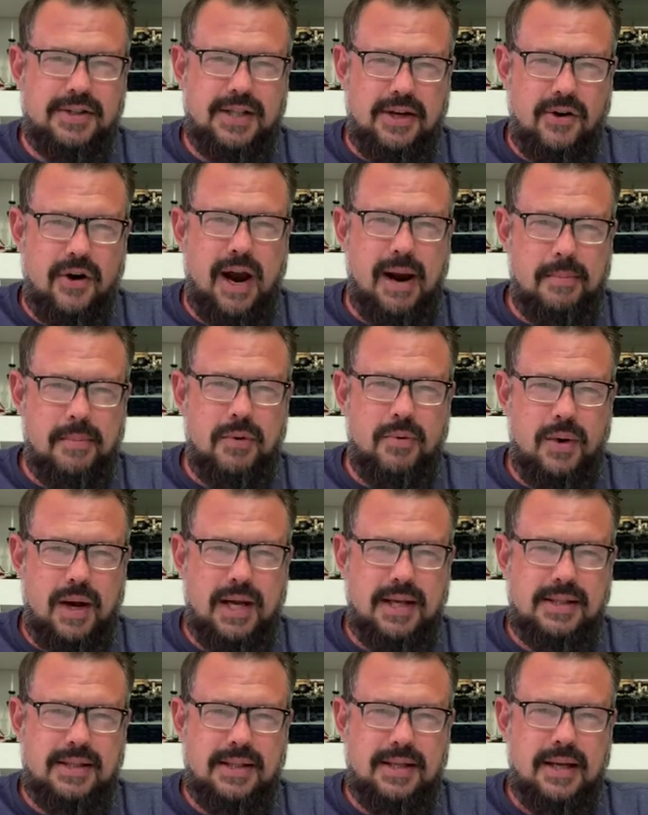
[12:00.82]
Grammer
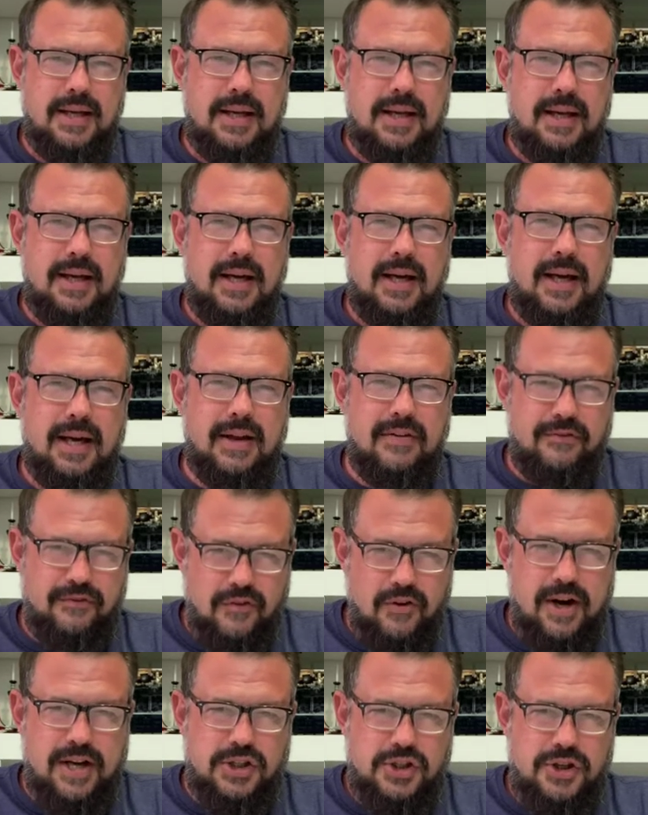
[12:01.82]
was in
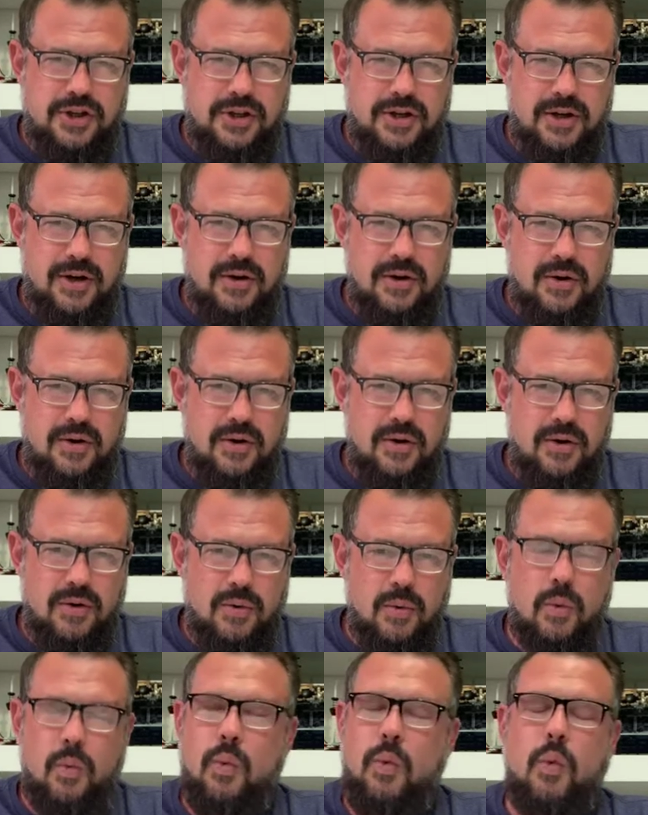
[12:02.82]
Frasier.
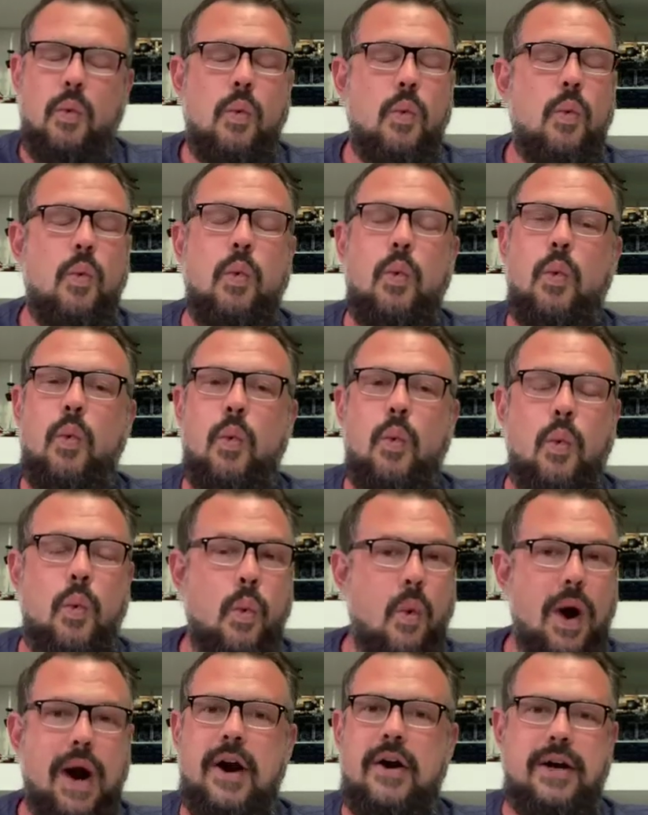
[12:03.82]

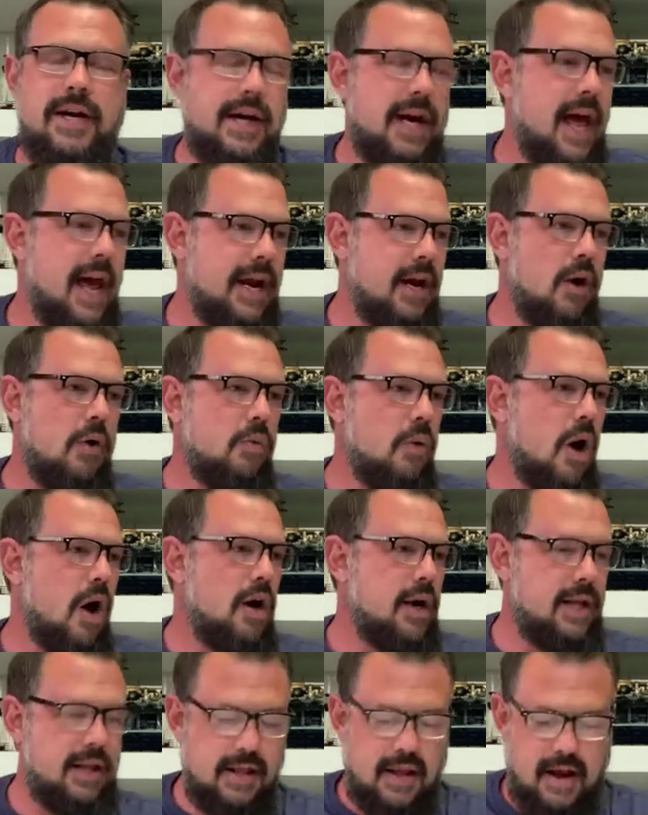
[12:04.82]
Where did I go
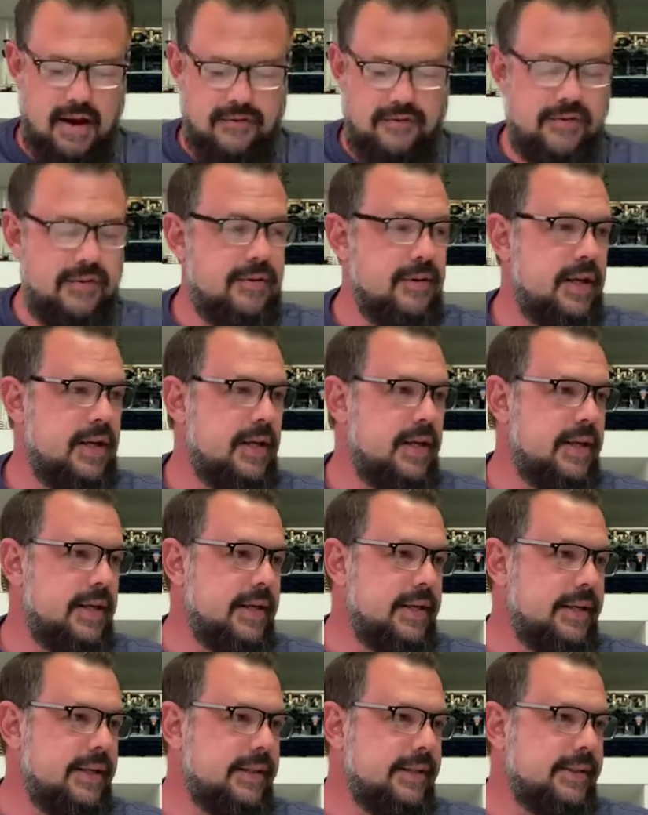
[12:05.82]
wrong in life?
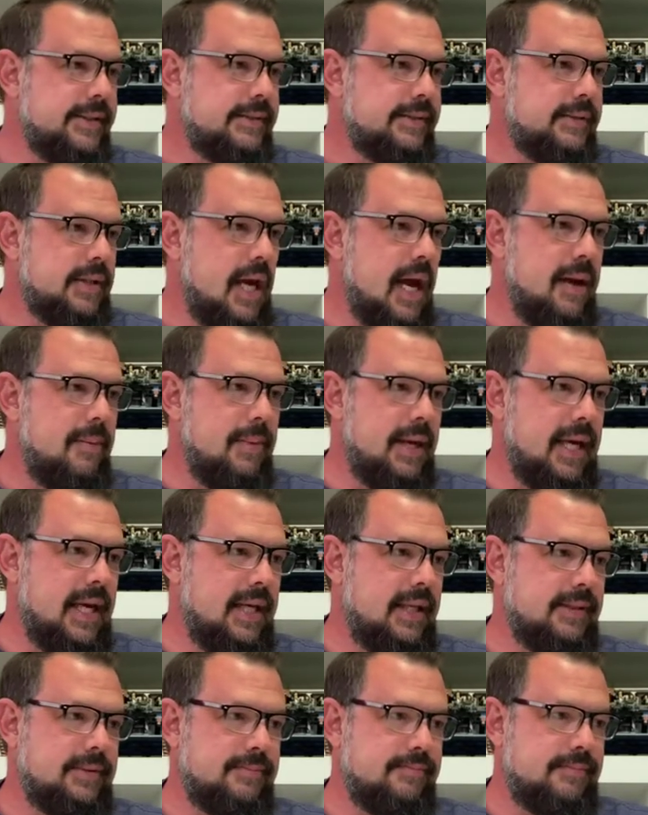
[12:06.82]
I
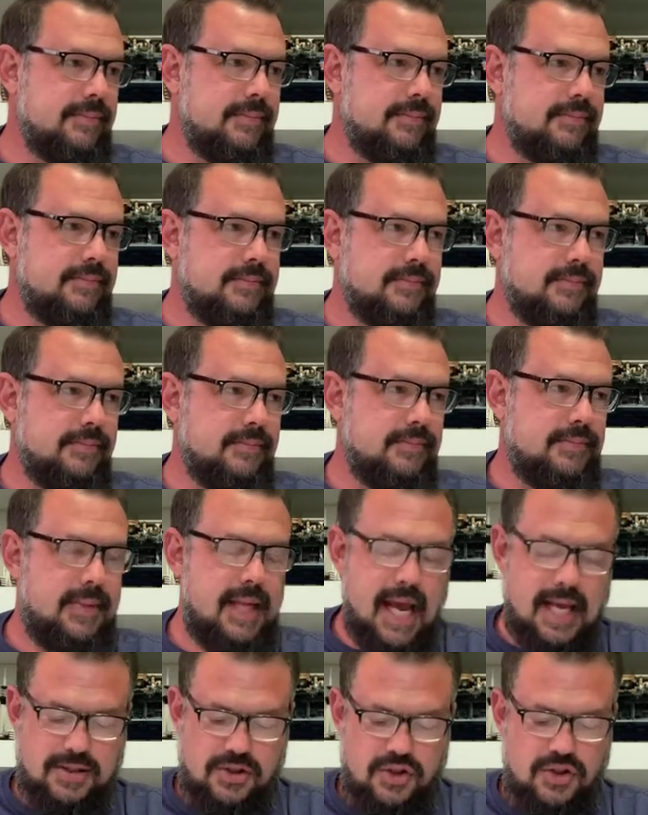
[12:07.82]
mean,
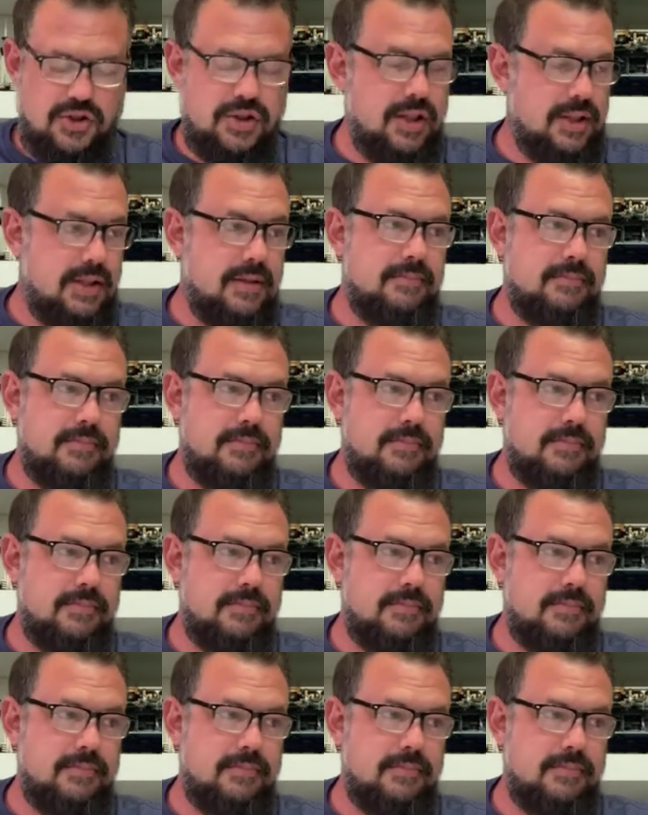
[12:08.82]
that's just,